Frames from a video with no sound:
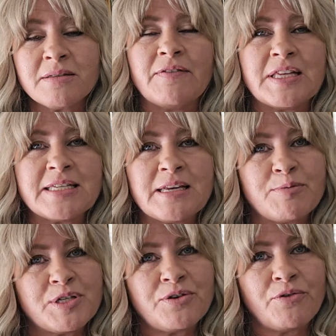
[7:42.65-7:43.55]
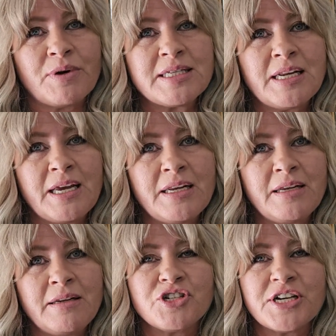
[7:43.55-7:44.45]
If this episode
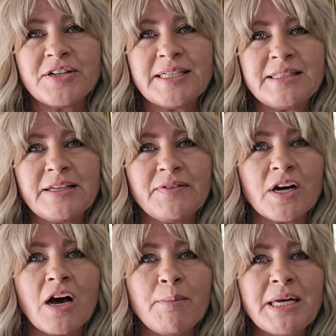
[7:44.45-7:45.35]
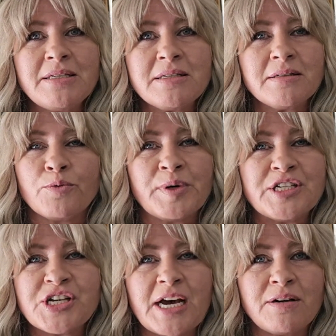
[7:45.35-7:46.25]
resonated, share it, leave a comment, or
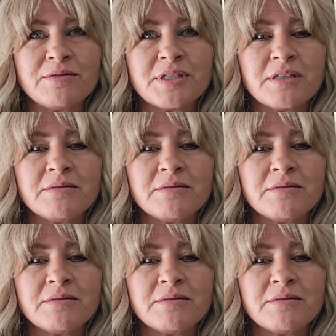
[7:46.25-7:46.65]
reach out.